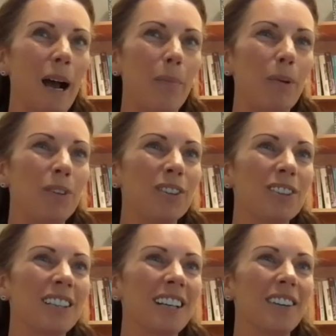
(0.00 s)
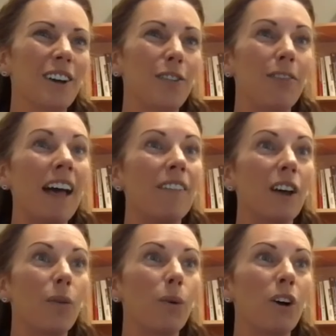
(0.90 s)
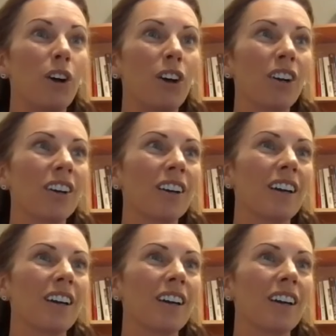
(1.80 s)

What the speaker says: happened that affect their work